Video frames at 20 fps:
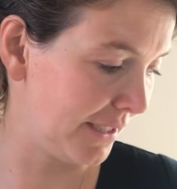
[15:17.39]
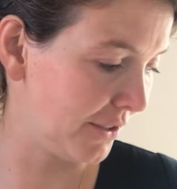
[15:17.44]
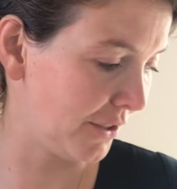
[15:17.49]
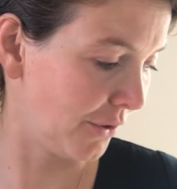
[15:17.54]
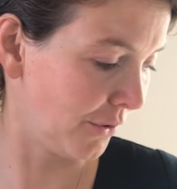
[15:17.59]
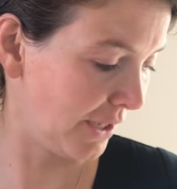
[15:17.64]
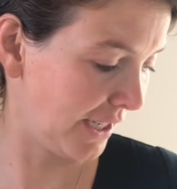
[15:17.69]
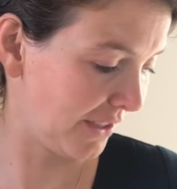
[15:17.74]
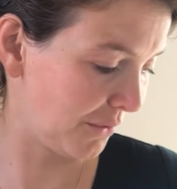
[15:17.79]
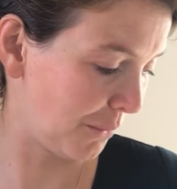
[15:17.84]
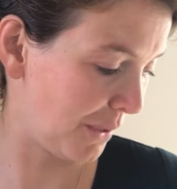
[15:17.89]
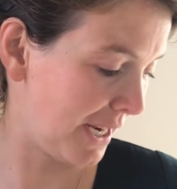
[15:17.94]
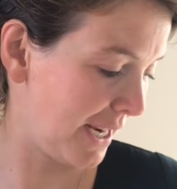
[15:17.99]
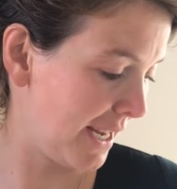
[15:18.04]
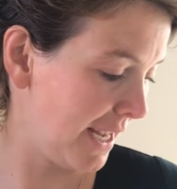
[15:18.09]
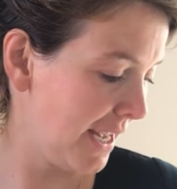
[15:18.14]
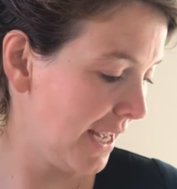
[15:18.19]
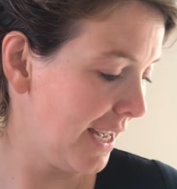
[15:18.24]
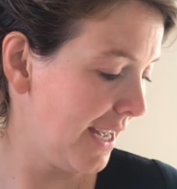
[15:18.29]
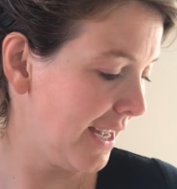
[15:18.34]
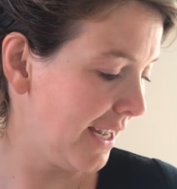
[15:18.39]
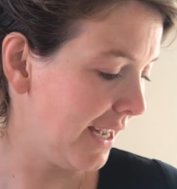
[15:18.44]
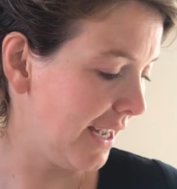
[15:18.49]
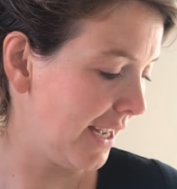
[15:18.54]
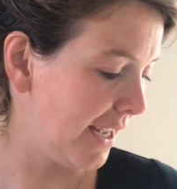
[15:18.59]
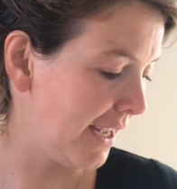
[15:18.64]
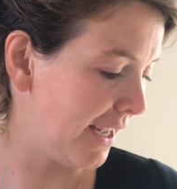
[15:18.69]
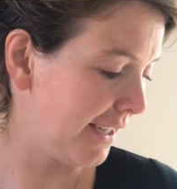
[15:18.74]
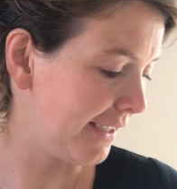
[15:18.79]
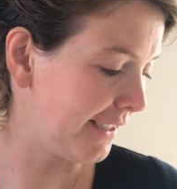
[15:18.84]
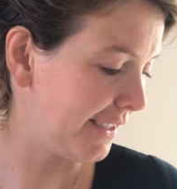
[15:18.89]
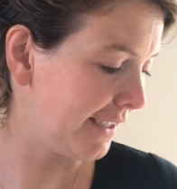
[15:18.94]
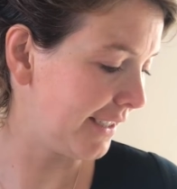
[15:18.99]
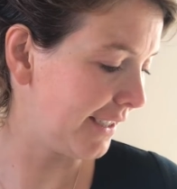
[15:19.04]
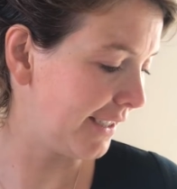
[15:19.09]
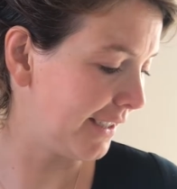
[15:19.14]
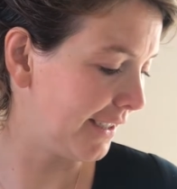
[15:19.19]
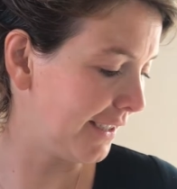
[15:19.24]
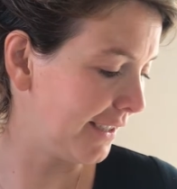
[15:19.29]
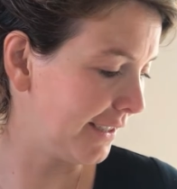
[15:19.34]
So that's why
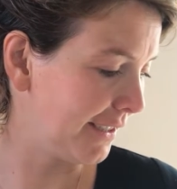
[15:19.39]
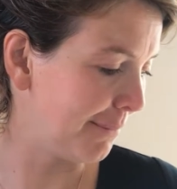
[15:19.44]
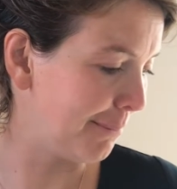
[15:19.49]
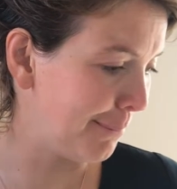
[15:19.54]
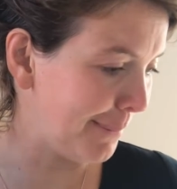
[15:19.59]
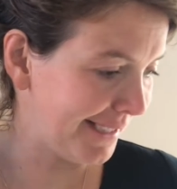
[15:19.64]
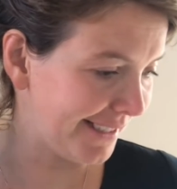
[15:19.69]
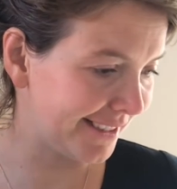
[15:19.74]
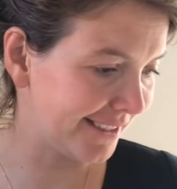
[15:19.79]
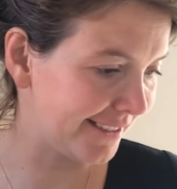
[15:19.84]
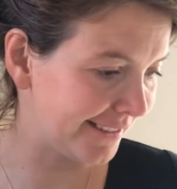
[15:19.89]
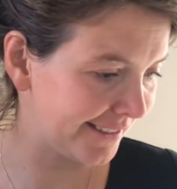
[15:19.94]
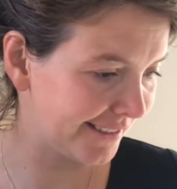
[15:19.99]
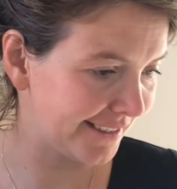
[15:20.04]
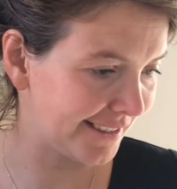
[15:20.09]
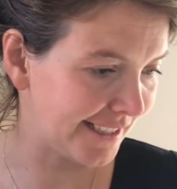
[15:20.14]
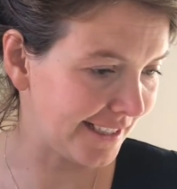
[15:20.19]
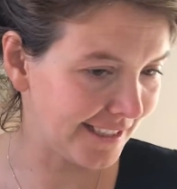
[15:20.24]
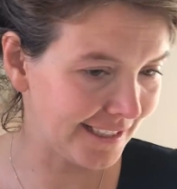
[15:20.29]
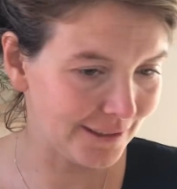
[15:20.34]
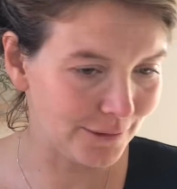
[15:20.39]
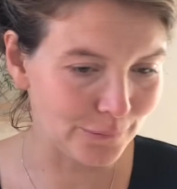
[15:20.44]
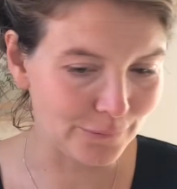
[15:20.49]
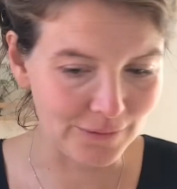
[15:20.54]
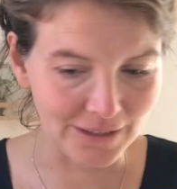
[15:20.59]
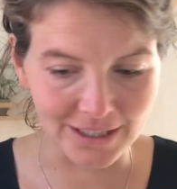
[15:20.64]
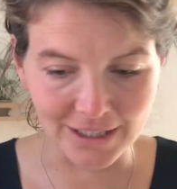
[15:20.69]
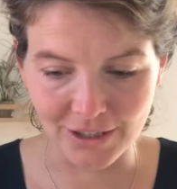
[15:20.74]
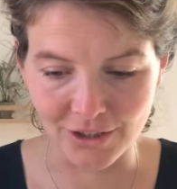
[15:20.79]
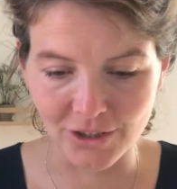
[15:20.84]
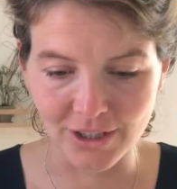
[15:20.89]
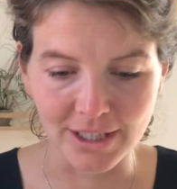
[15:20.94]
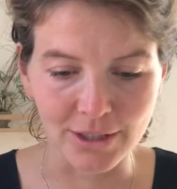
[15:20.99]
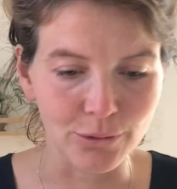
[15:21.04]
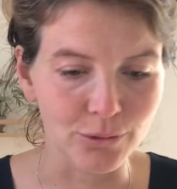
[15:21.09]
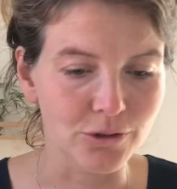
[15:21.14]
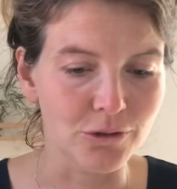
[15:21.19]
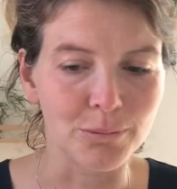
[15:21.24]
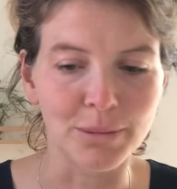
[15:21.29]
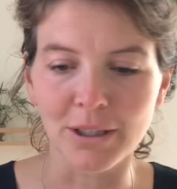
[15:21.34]
the mittens, they need to finish, and
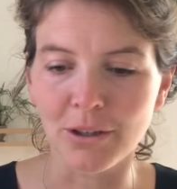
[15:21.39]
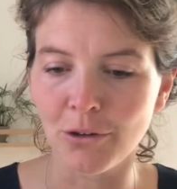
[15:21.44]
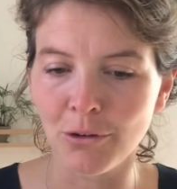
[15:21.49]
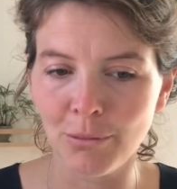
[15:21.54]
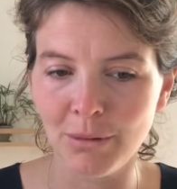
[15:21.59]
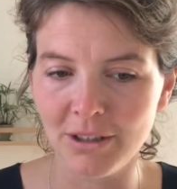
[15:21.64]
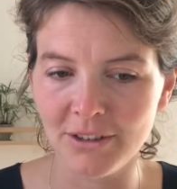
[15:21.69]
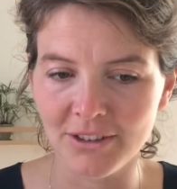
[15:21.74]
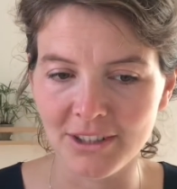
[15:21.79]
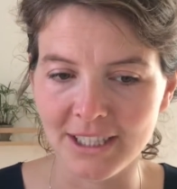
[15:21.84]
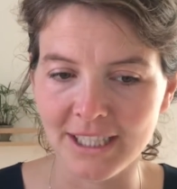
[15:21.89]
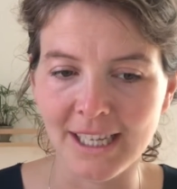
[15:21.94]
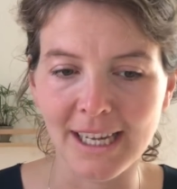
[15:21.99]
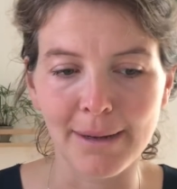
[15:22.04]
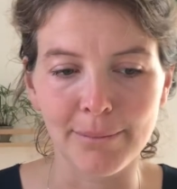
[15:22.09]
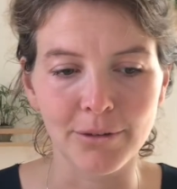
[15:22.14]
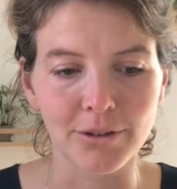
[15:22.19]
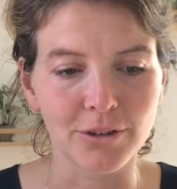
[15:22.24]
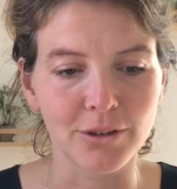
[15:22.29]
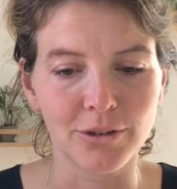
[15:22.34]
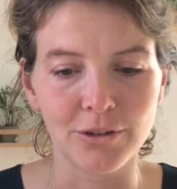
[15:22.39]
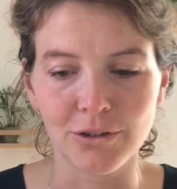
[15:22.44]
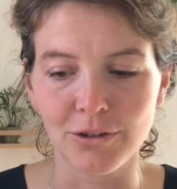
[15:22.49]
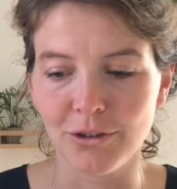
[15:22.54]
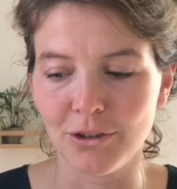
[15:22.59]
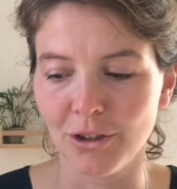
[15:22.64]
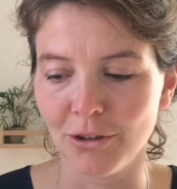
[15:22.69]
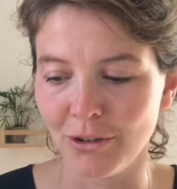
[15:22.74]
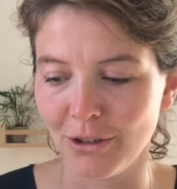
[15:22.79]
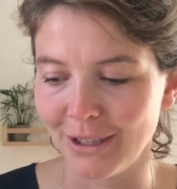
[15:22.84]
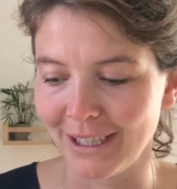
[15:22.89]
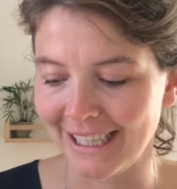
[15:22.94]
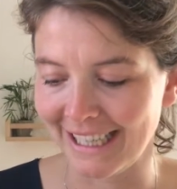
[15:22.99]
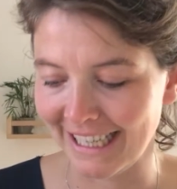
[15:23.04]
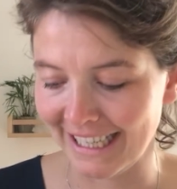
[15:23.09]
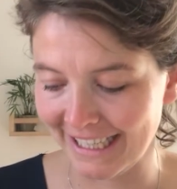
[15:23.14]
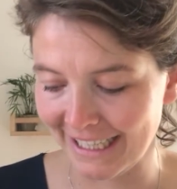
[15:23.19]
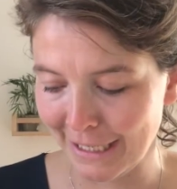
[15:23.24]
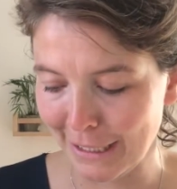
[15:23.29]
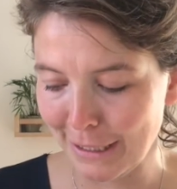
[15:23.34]
also my cumulus tea I'm not going to show you
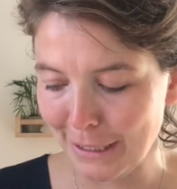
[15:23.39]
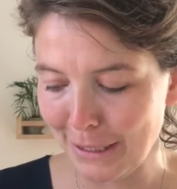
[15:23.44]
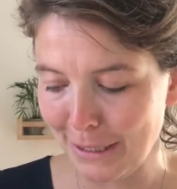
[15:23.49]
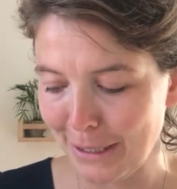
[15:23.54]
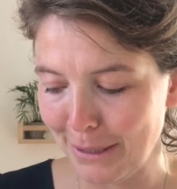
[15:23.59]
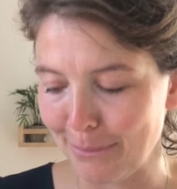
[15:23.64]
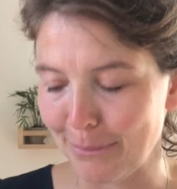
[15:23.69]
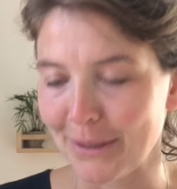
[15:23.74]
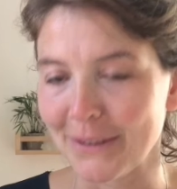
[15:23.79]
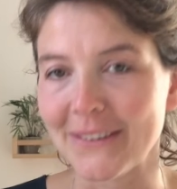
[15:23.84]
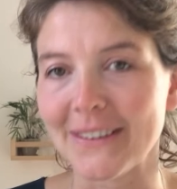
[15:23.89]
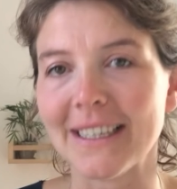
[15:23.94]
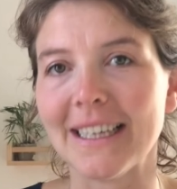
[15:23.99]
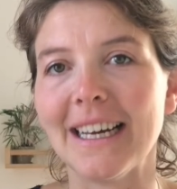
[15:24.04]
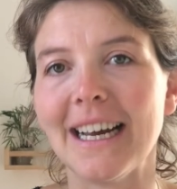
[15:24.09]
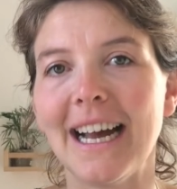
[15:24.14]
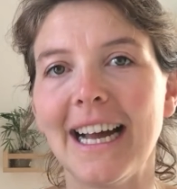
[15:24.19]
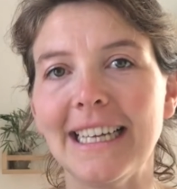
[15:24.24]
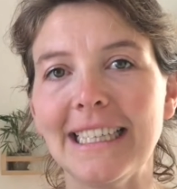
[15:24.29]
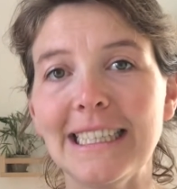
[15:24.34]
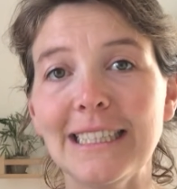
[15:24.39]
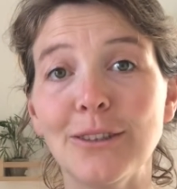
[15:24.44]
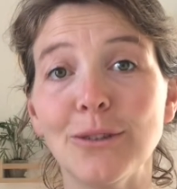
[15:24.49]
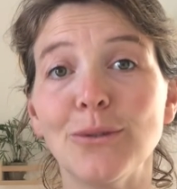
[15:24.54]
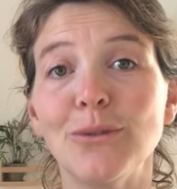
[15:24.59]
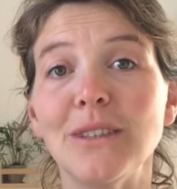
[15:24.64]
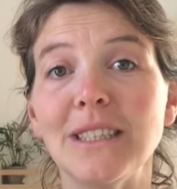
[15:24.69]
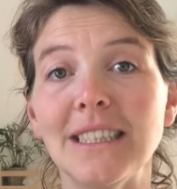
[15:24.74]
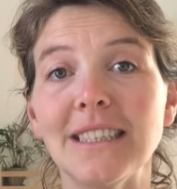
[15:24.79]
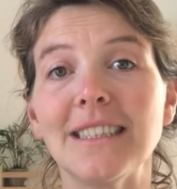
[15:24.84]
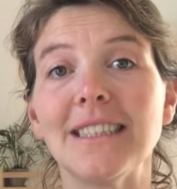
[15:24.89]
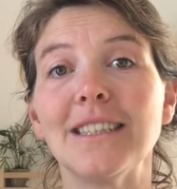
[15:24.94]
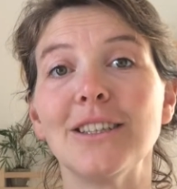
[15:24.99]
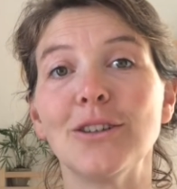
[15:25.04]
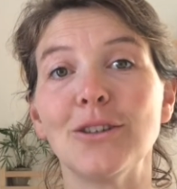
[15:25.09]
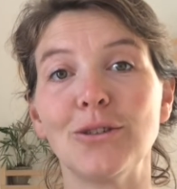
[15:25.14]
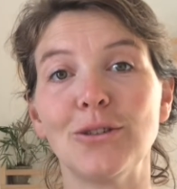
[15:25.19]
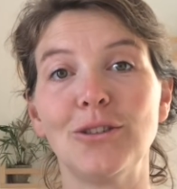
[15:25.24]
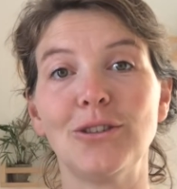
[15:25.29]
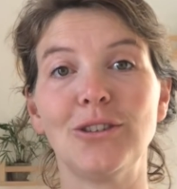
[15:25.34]
again, but I need to finish
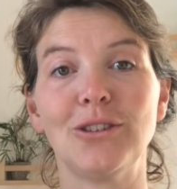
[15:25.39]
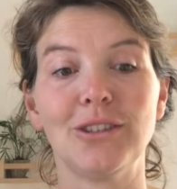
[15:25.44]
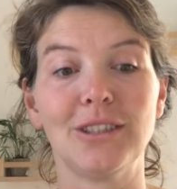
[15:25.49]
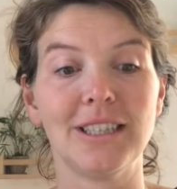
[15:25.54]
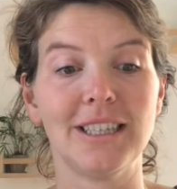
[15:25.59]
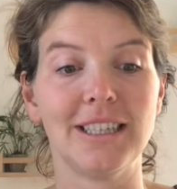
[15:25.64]
those